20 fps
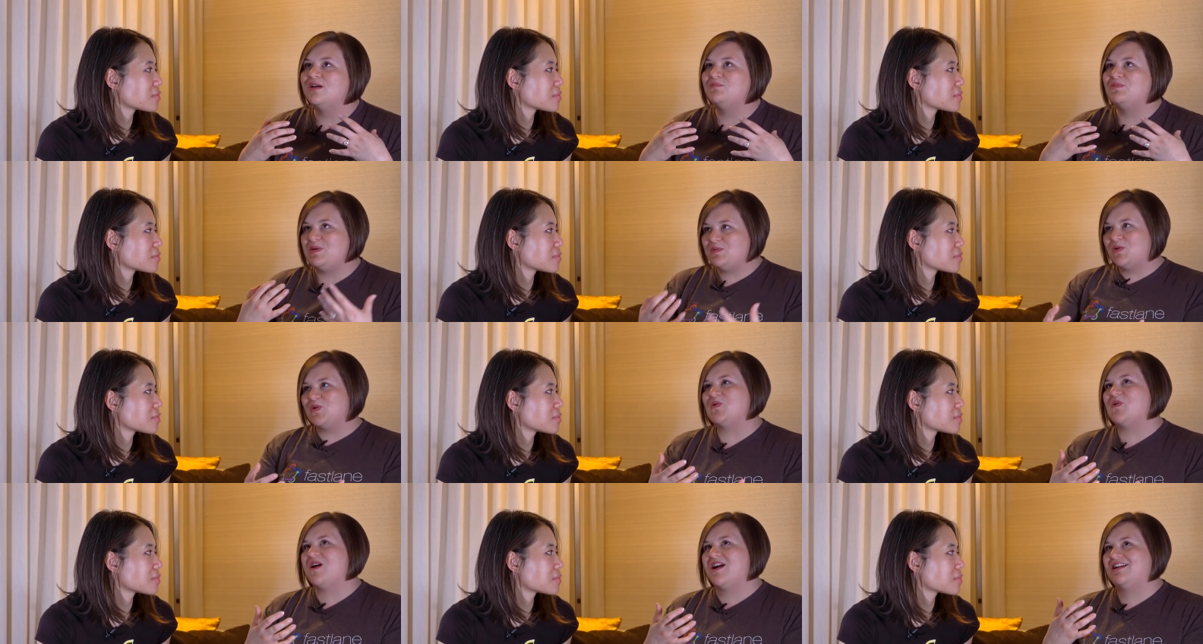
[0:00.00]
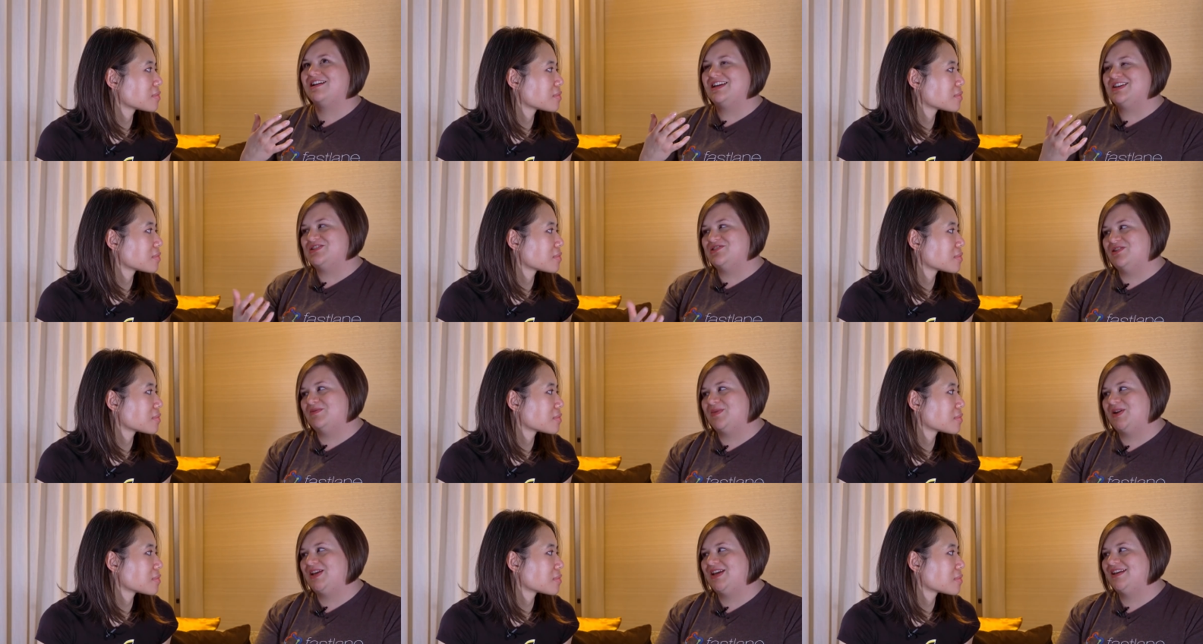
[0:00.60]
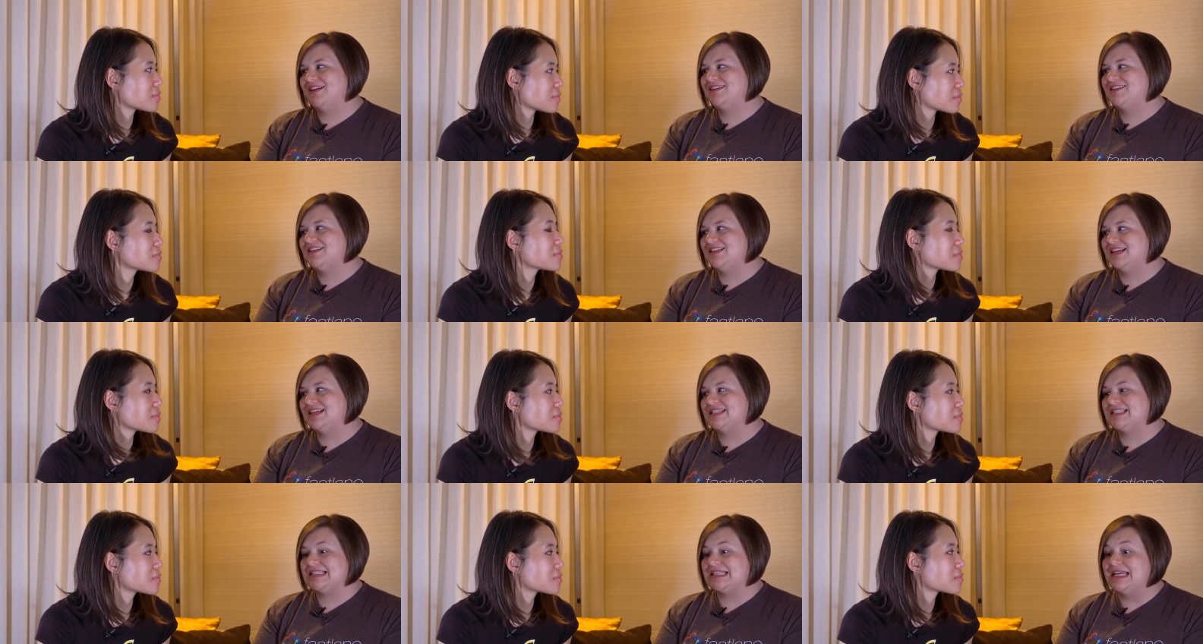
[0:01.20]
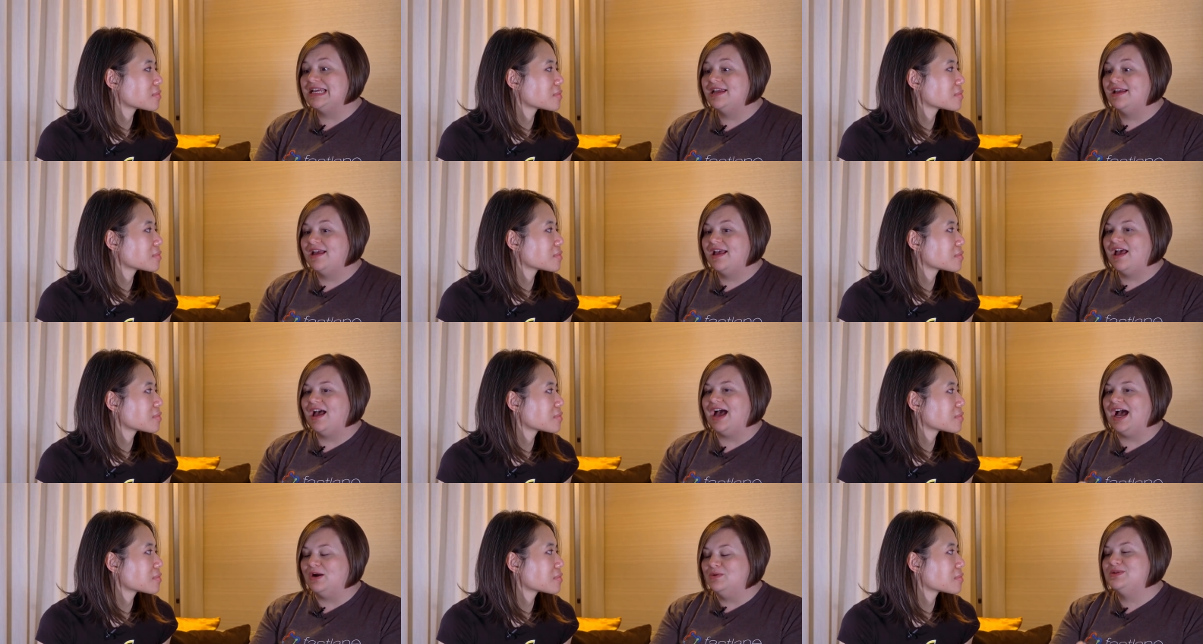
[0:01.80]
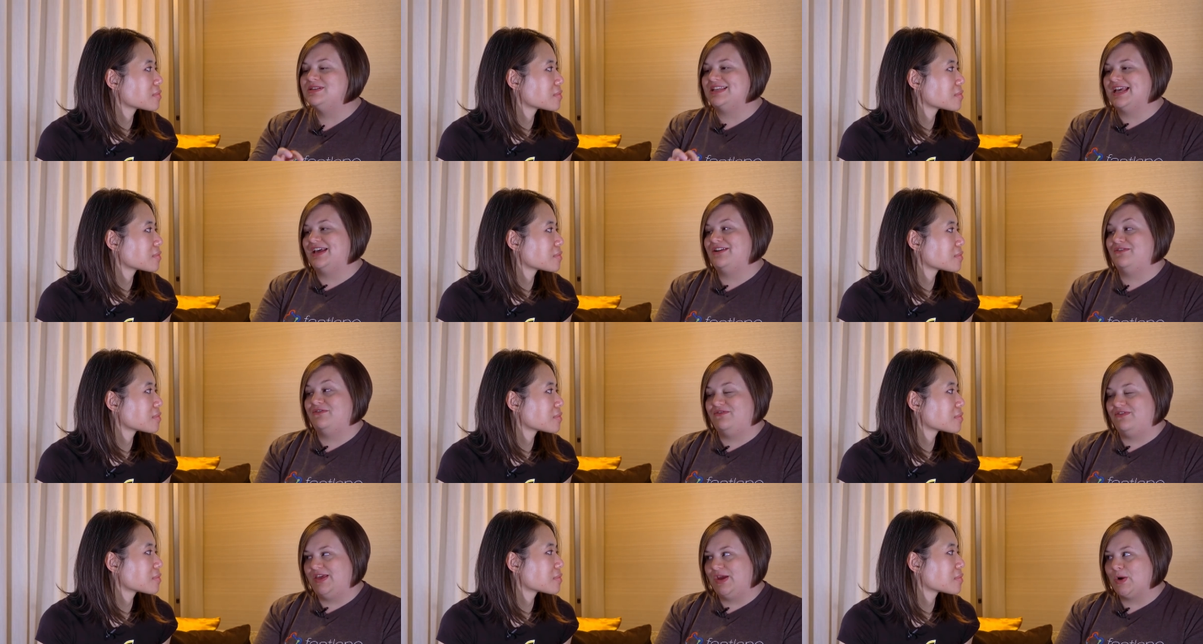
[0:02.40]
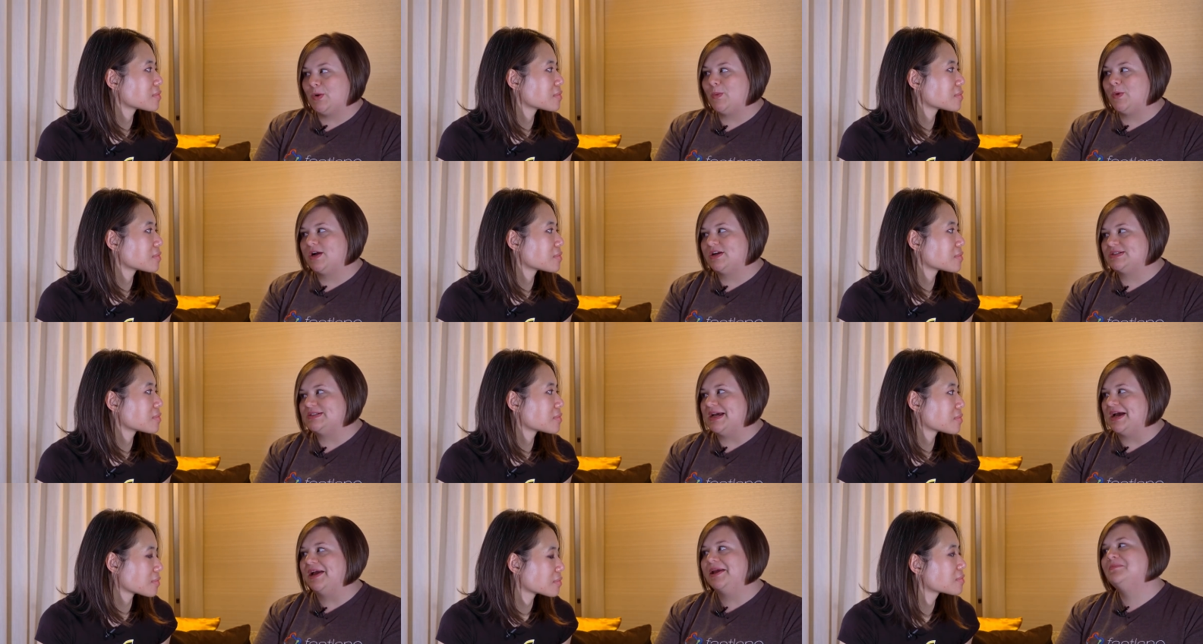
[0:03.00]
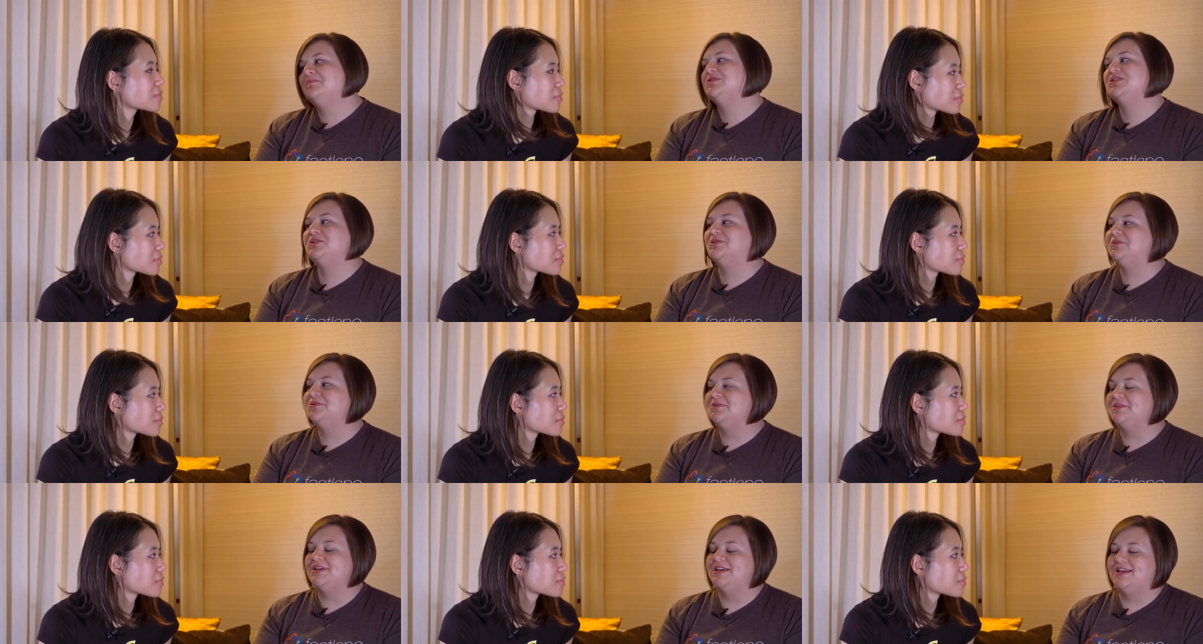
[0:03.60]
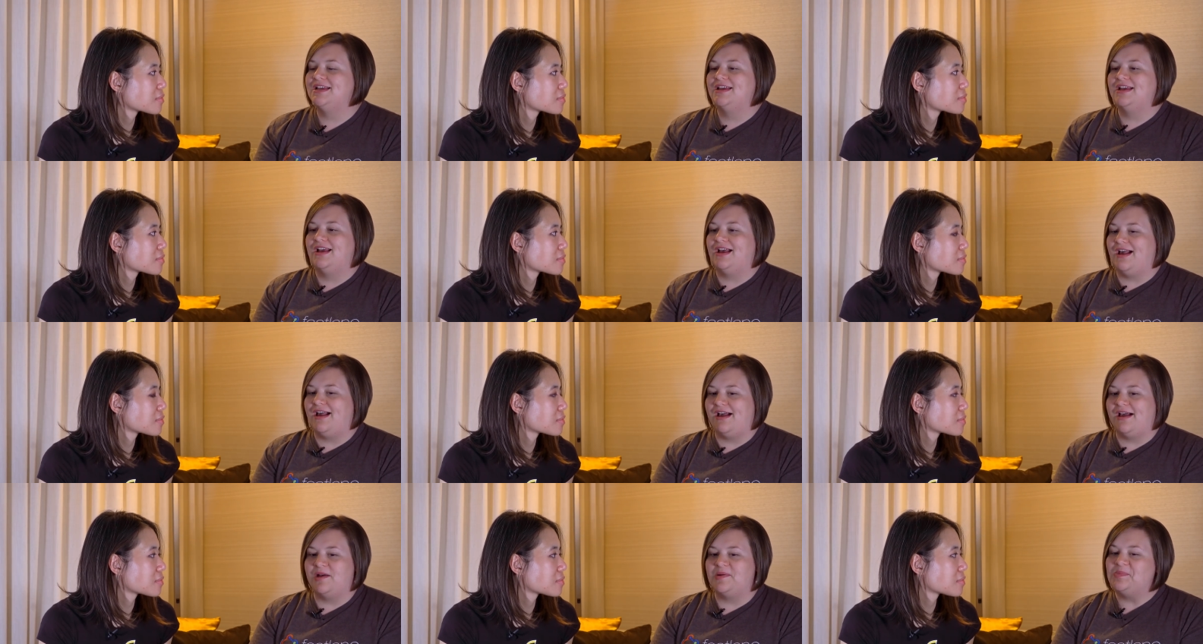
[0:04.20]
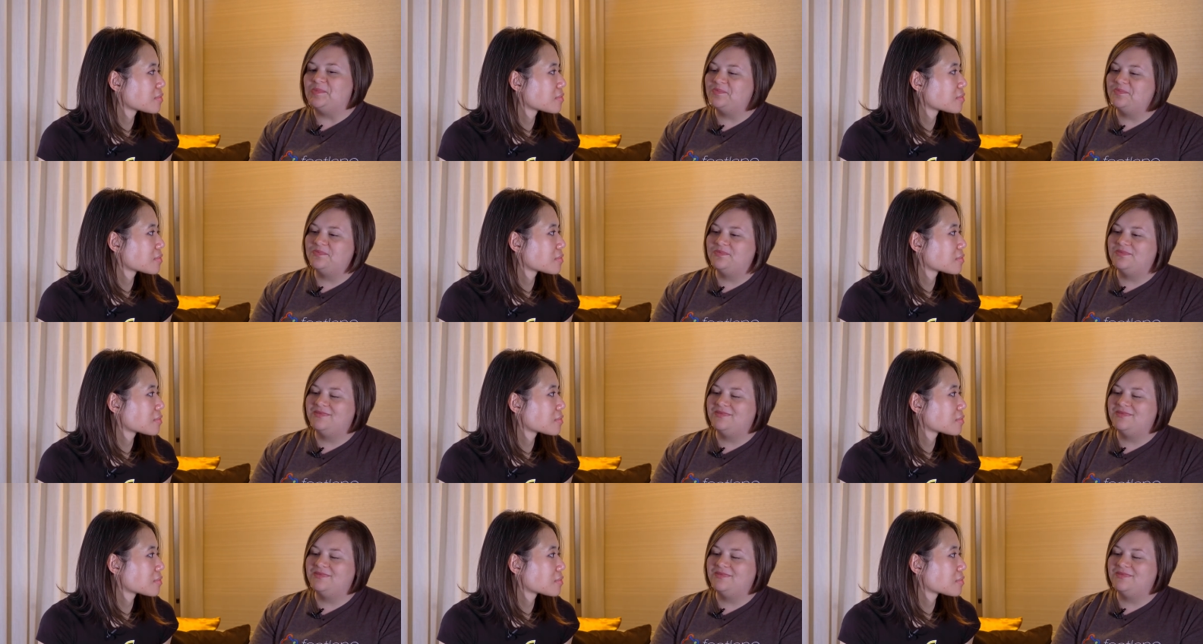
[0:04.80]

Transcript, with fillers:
Speaker 1: people who are contributing to this outside of their work time too um,